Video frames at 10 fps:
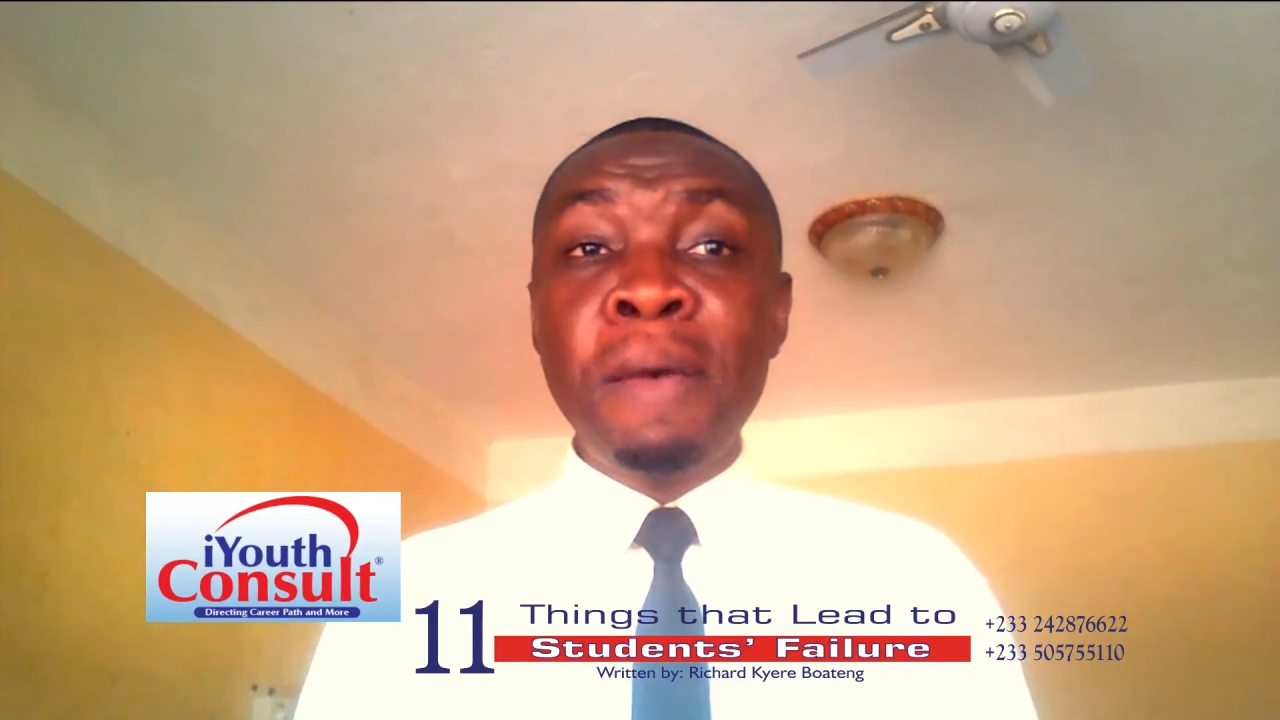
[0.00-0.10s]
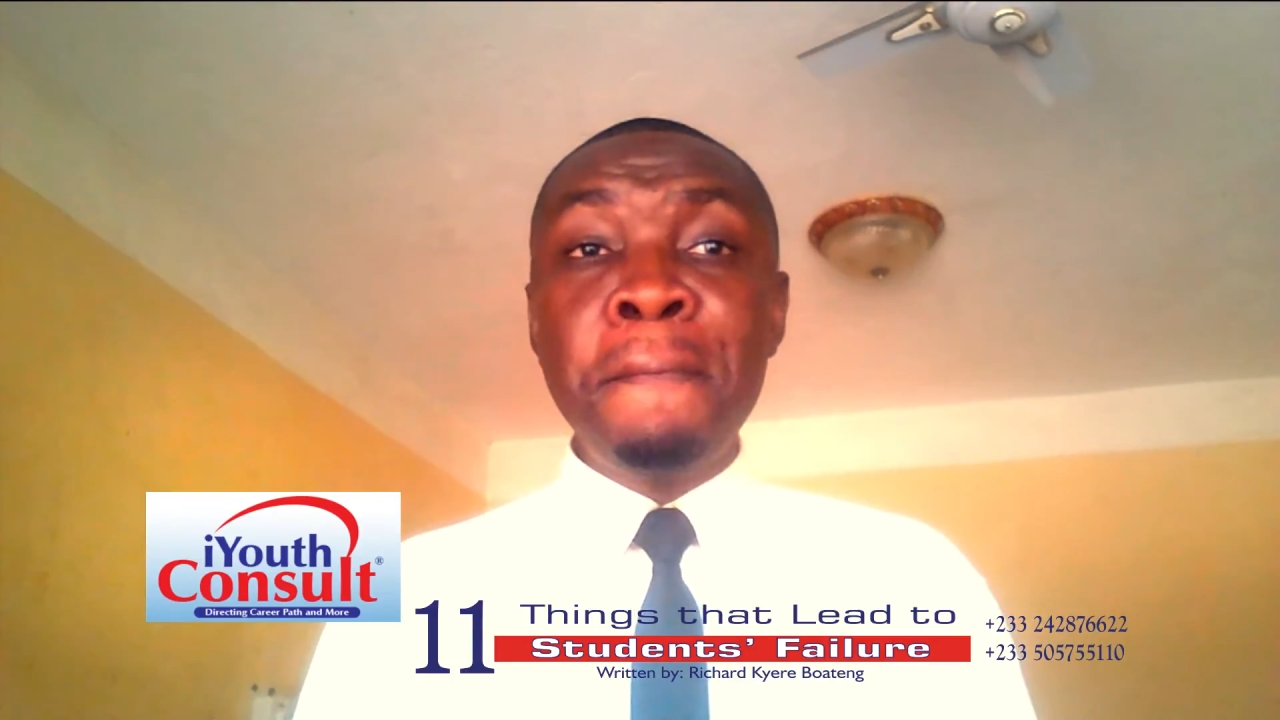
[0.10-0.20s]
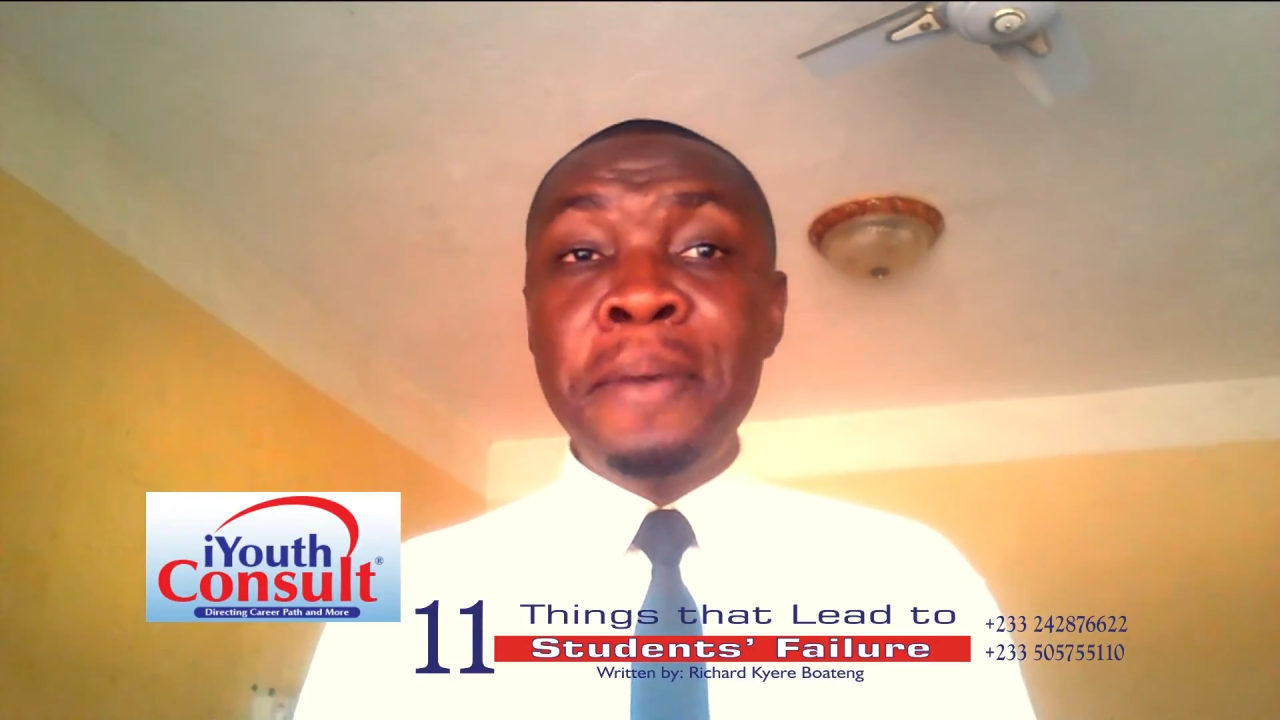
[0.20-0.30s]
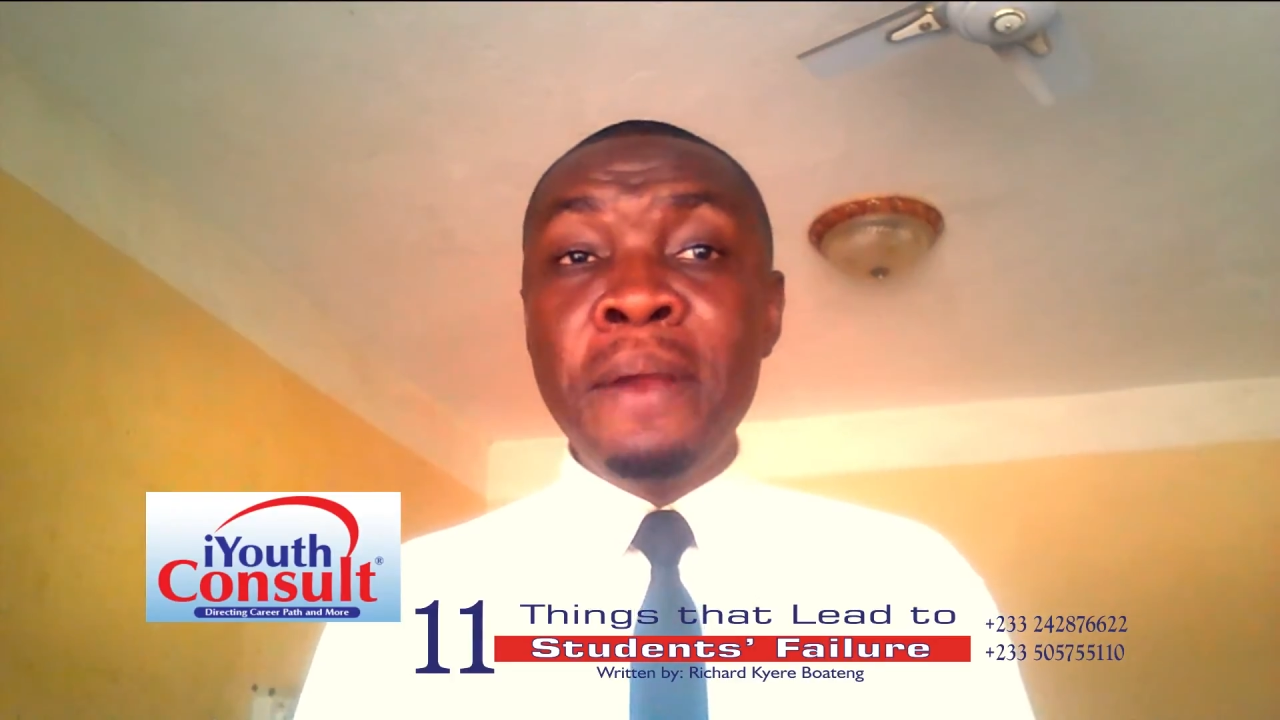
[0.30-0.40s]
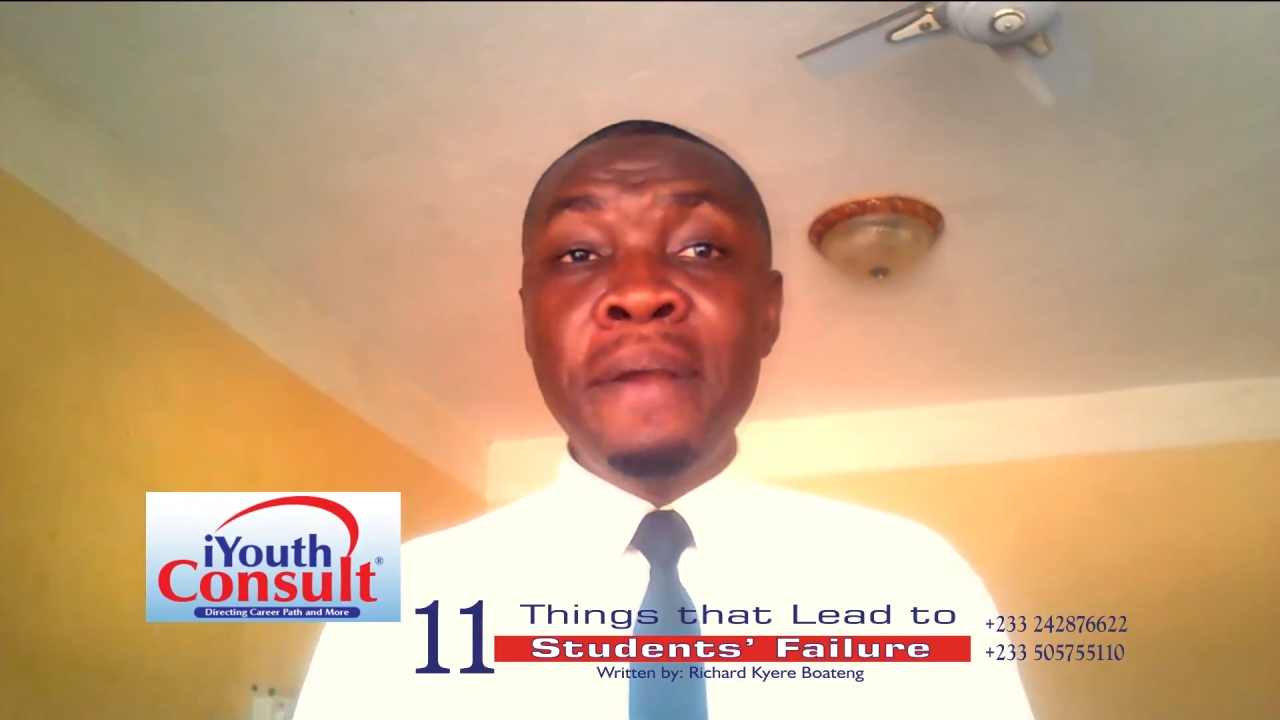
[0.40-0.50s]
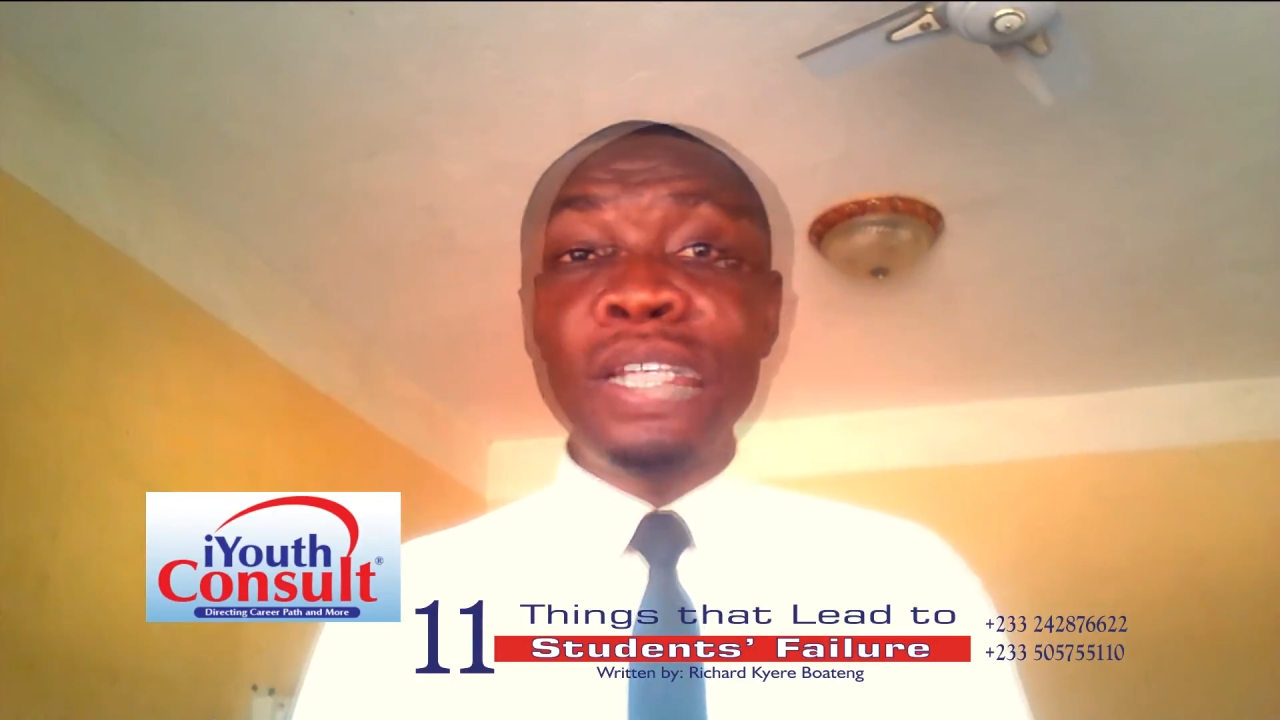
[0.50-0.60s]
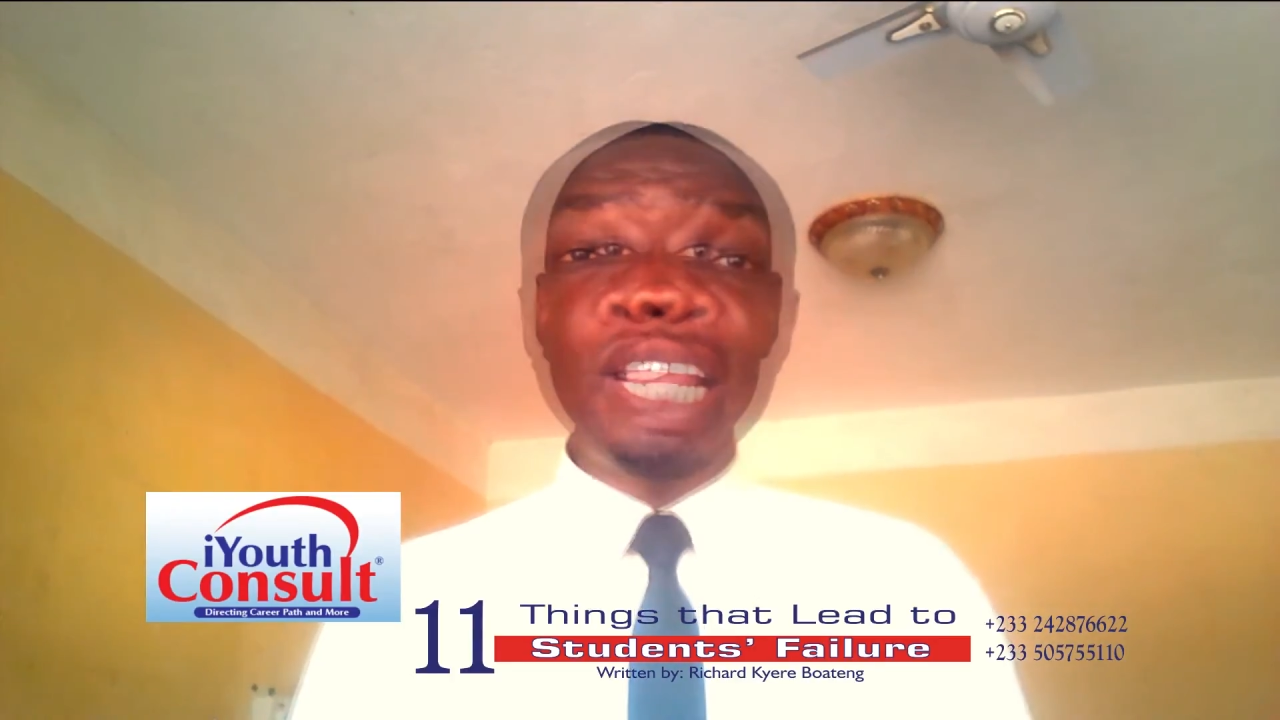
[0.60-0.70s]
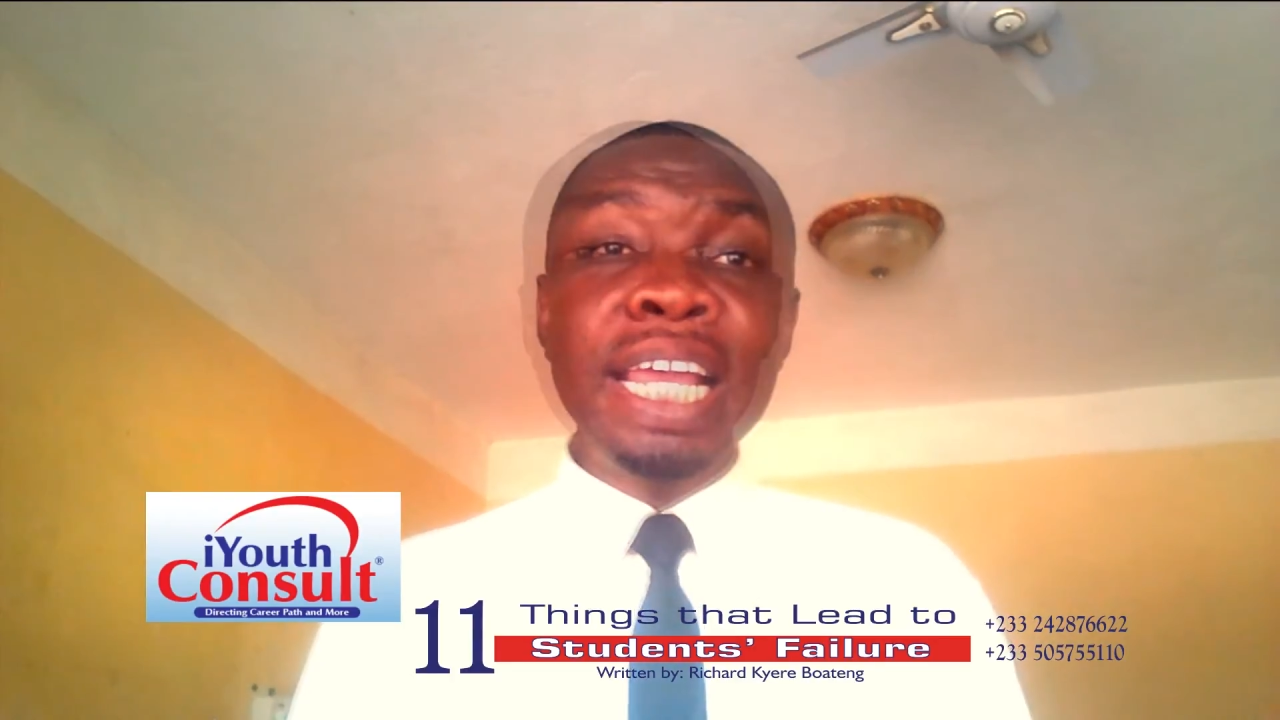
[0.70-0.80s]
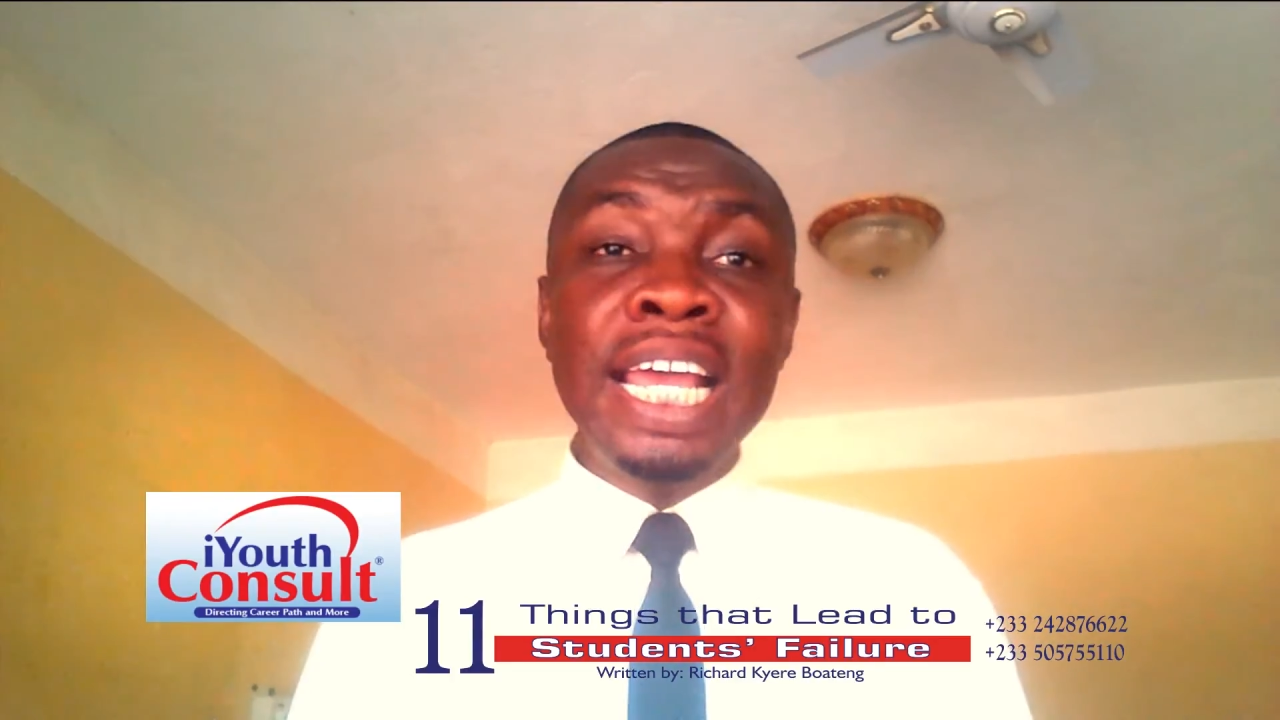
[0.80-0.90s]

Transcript: parents will be